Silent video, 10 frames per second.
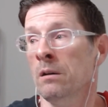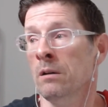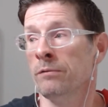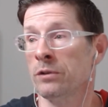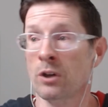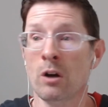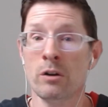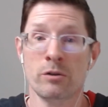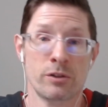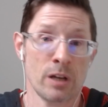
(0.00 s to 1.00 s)
for
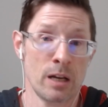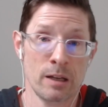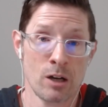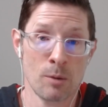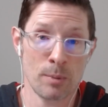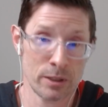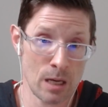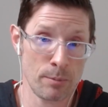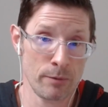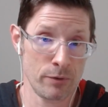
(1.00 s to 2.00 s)
starters, you're setting a terrible
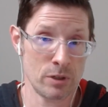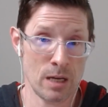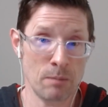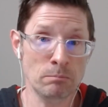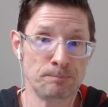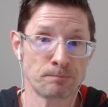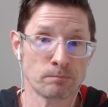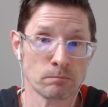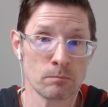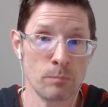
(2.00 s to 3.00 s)
example for your team
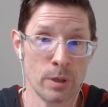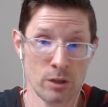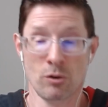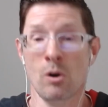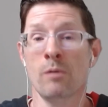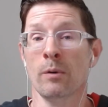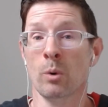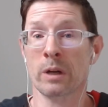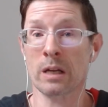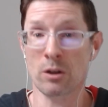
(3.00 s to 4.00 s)
because you're
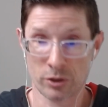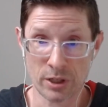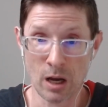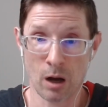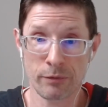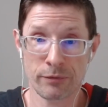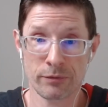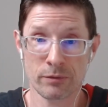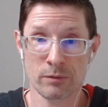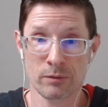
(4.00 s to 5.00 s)
overworking yourself,
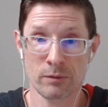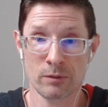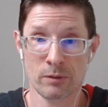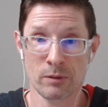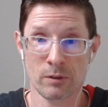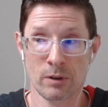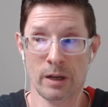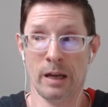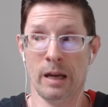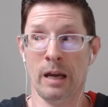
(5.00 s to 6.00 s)

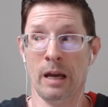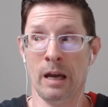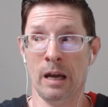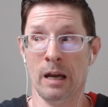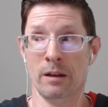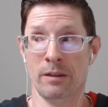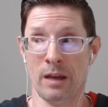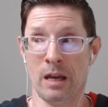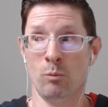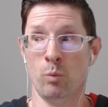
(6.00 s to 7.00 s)
and
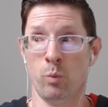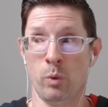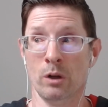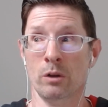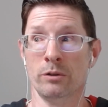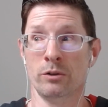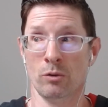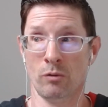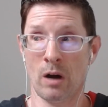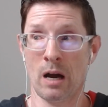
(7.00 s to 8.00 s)
they will
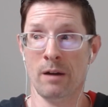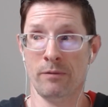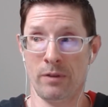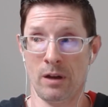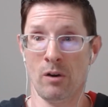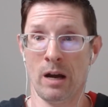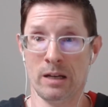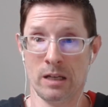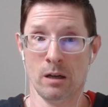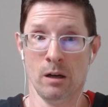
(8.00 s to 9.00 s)
derive their
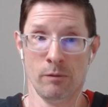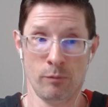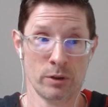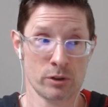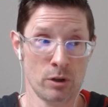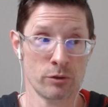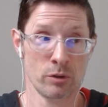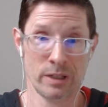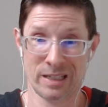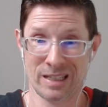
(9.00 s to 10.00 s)
idea of what's
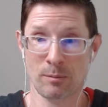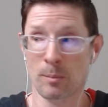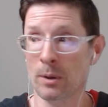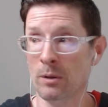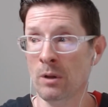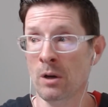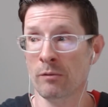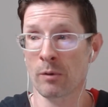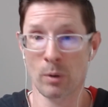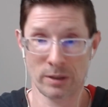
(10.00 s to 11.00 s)
culturally acceptable
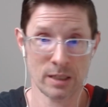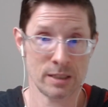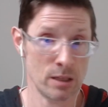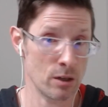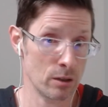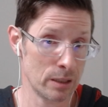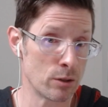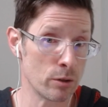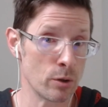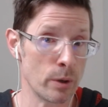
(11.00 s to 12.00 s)
from what they see their
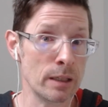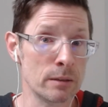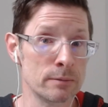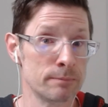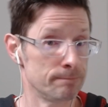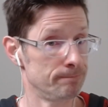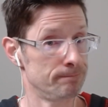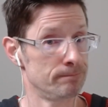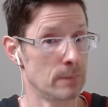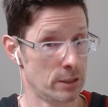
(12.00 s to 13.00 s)
leader doing.
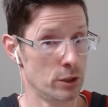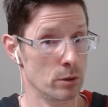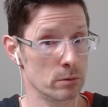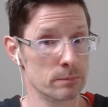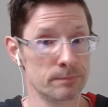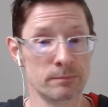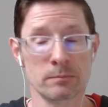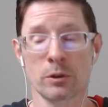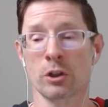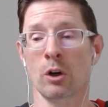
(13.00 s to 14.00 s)
That's you.
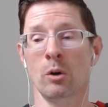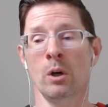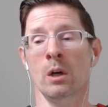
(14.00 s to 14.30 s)
So